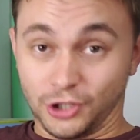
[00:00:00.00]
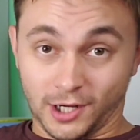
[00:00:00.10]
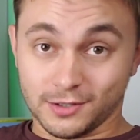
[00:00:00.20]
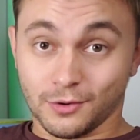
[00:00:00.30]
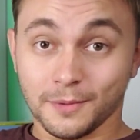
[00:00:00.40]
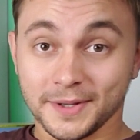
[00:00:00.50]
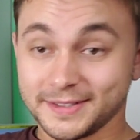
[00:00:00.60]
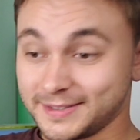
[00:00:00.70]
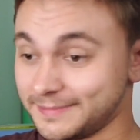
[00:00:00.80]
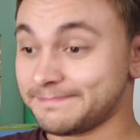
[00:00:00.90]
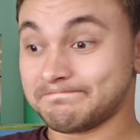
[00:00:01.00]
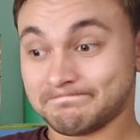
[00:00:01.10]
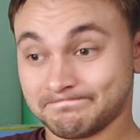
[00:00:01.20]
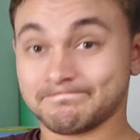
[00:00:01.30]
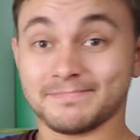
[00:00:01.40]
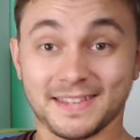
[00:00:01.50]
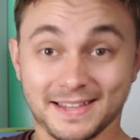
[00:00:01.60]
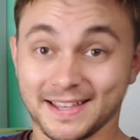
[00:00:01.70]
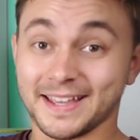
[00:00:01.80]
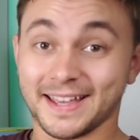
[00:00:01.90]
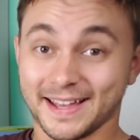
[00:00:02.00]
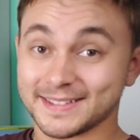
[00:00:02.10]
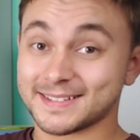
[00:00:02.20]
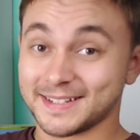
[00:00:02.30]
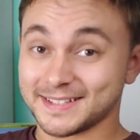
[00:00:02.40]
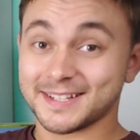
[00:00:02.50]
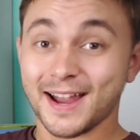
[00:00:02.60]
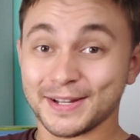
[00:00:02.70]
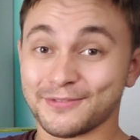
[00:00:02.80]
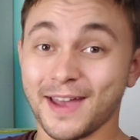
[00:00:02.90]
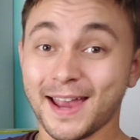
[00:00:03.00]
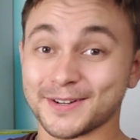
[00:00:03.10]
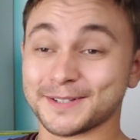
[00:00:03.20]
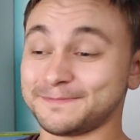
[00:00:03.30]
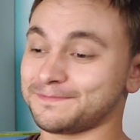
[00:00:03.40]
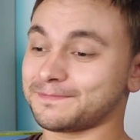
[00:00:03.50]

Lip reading: ginormous? That's a deciding factor.